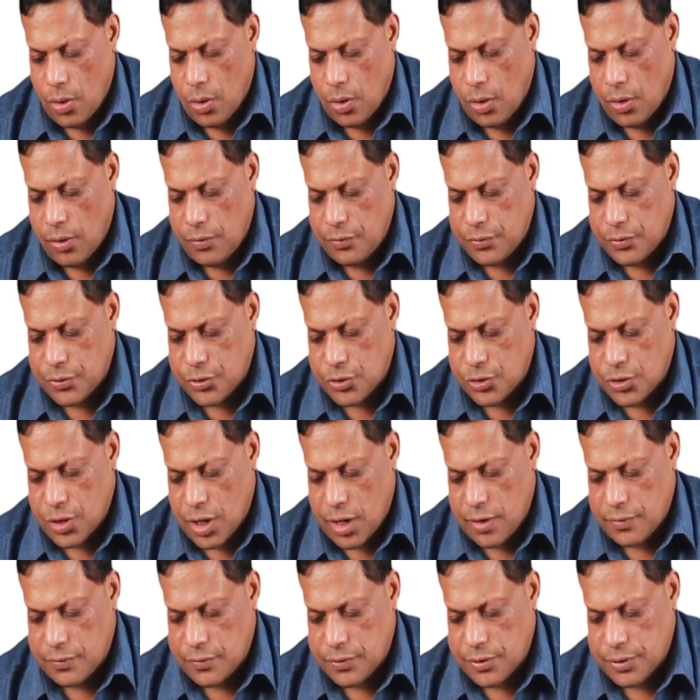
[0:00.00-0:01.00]
of
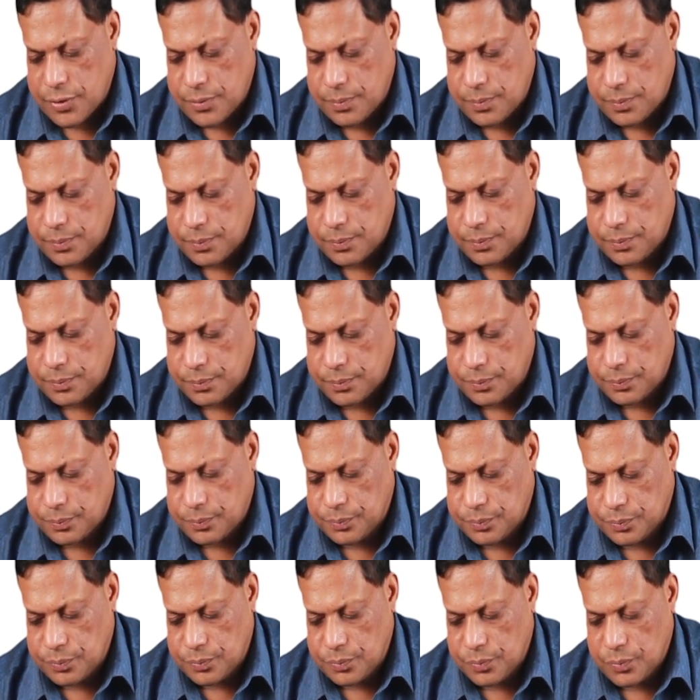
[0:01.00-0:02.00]
shaft,
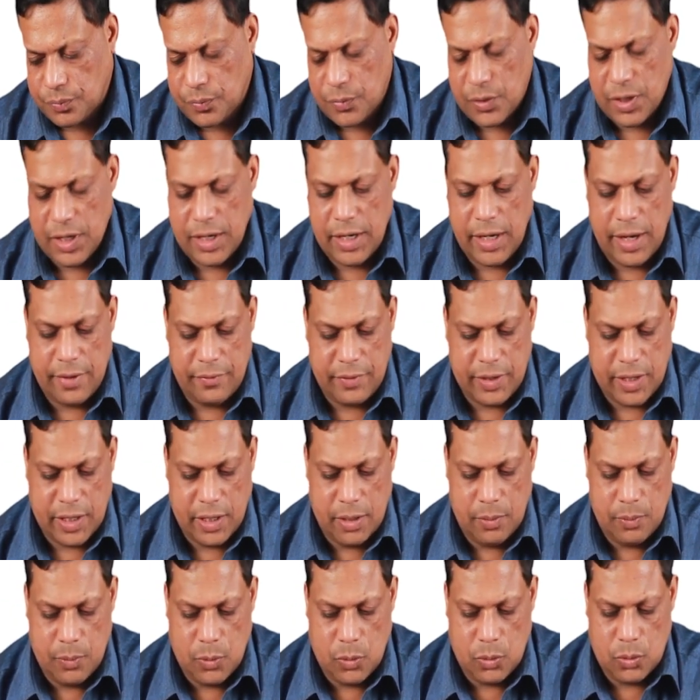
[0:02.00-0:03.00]

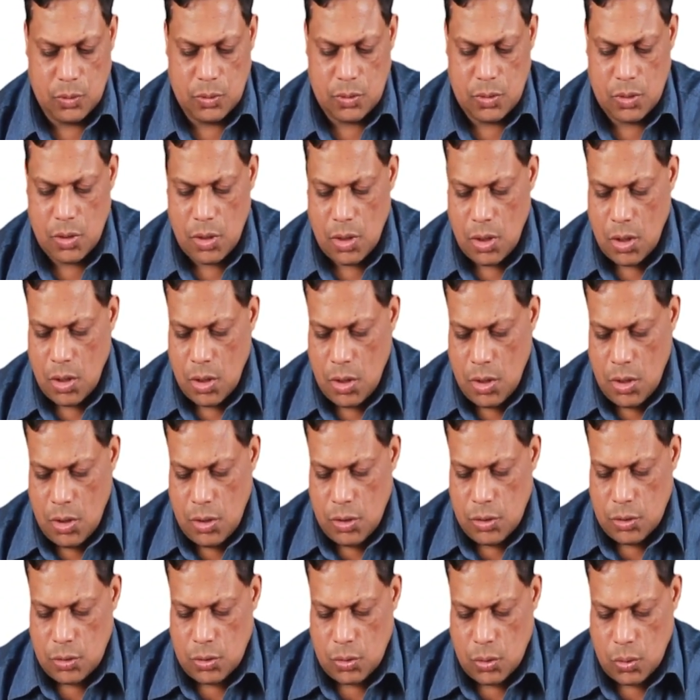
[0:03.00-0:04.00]
clavicle bone.
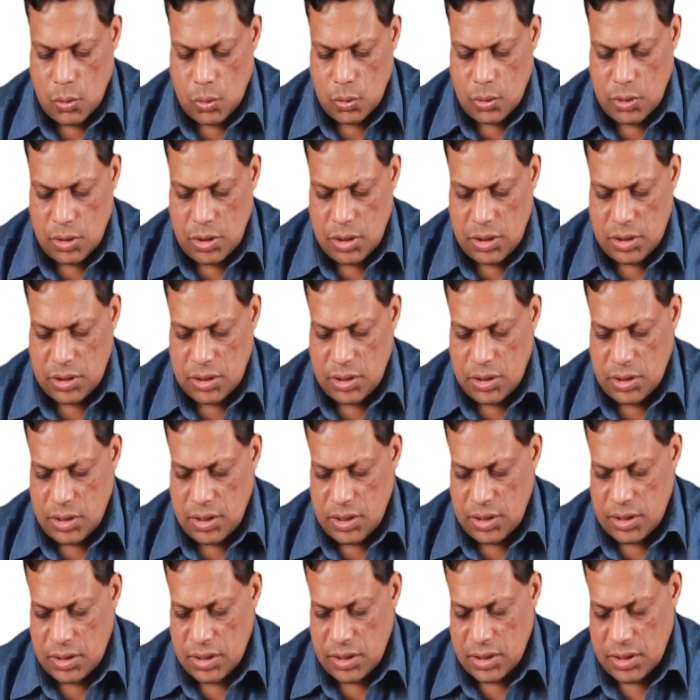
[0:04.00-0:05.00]
So
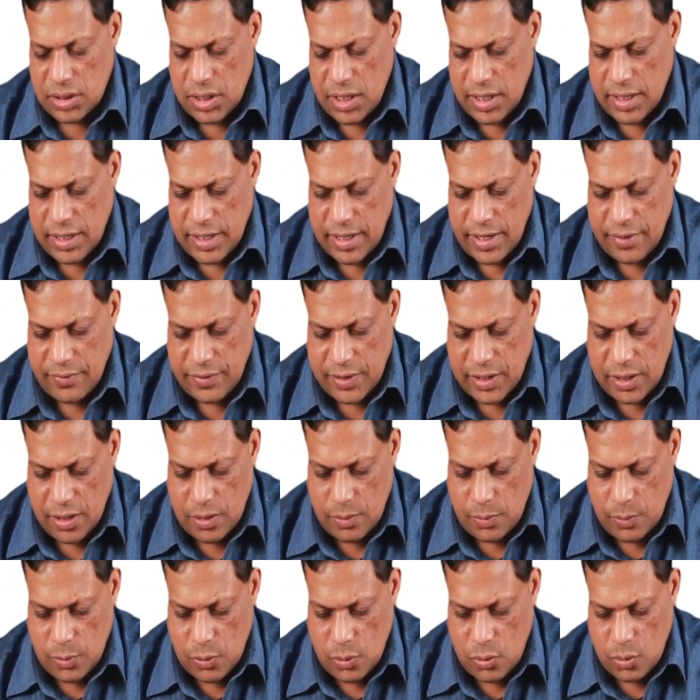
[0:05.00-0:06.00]
this is the
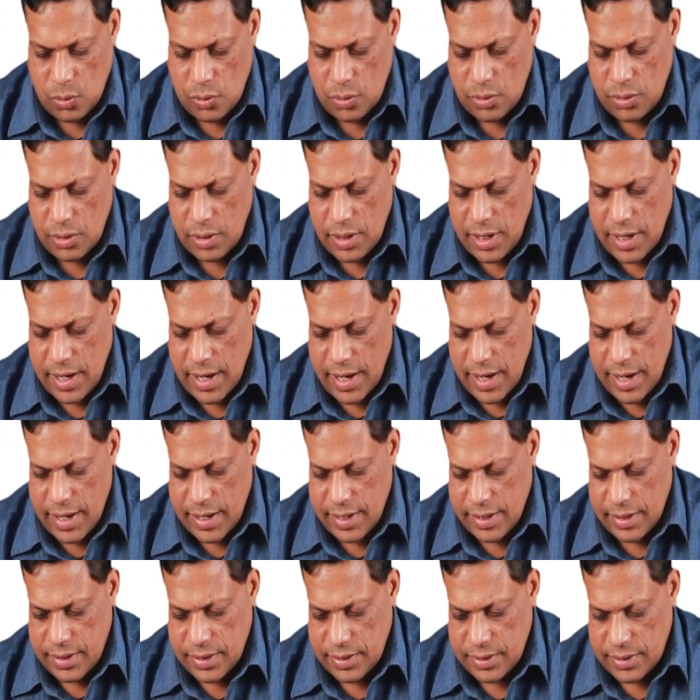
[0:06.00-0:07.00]
clavicle bone,
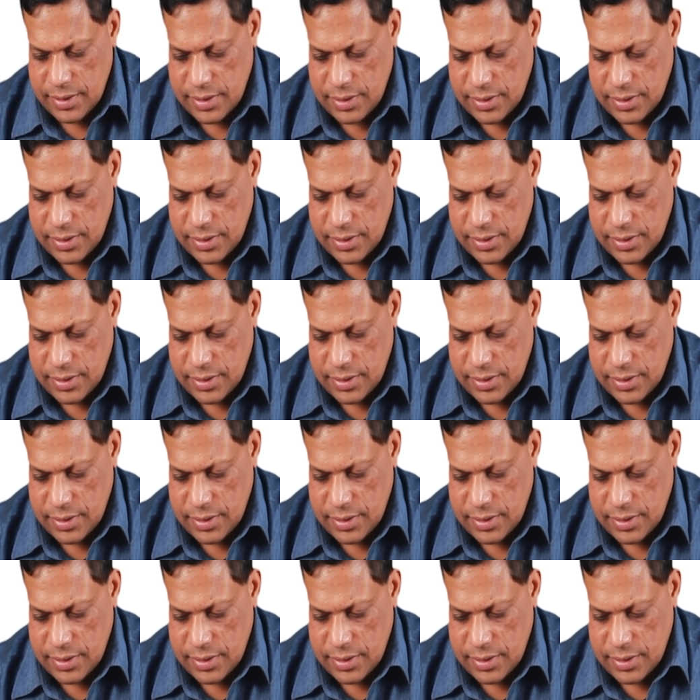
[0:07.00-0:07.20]
and